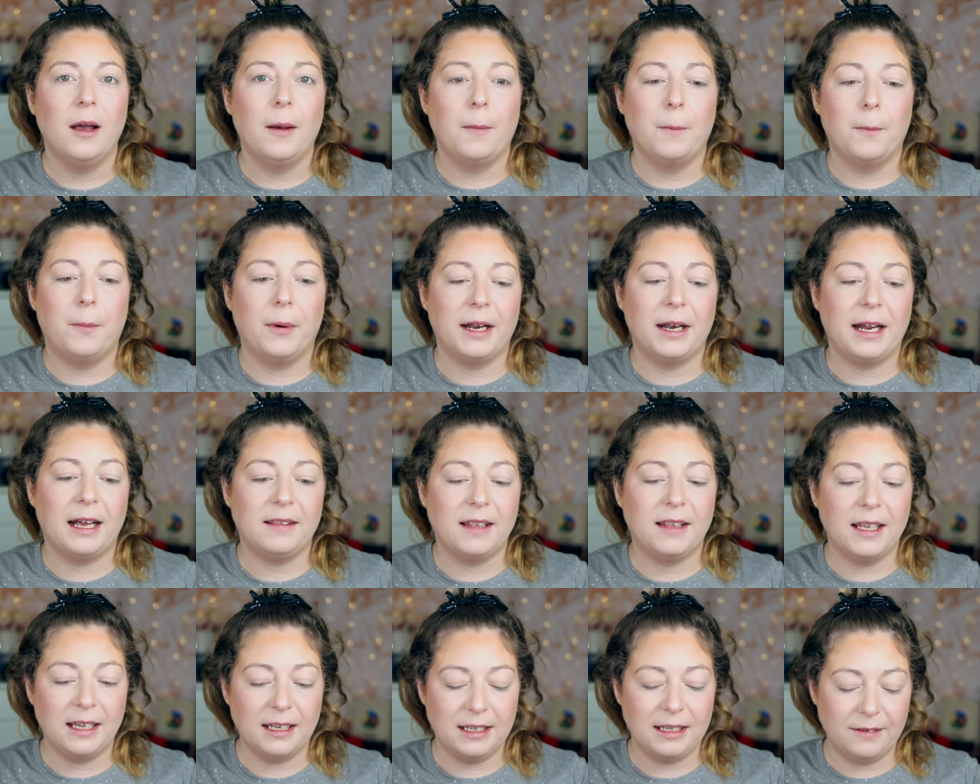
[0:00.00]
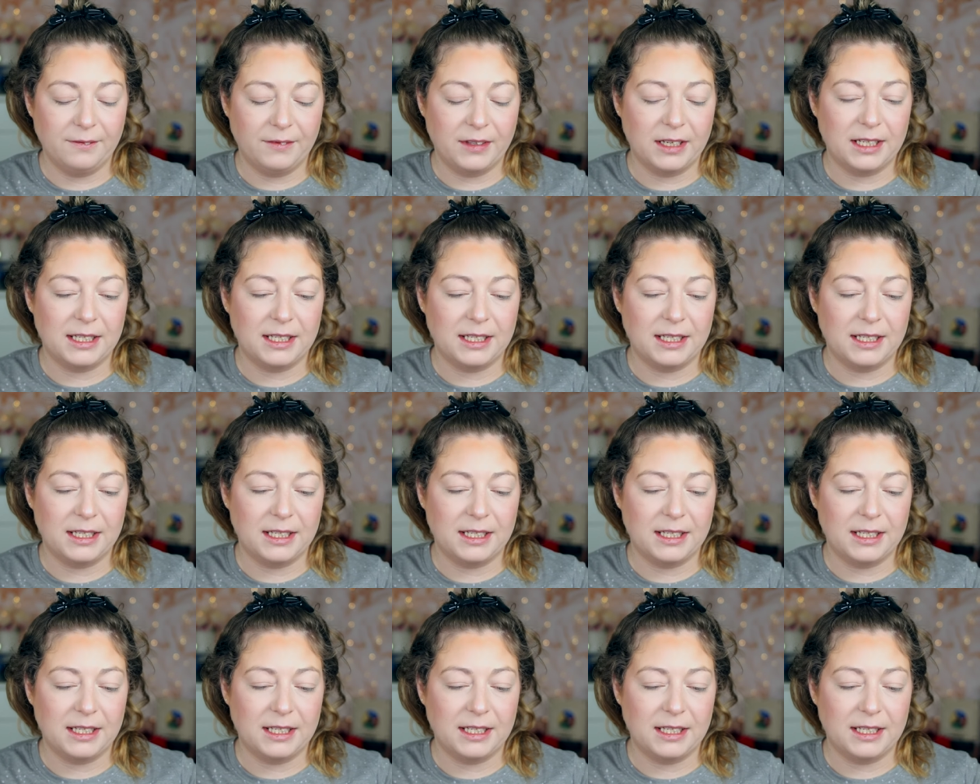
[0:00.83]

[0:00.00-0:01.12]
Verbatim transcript: But at the end of the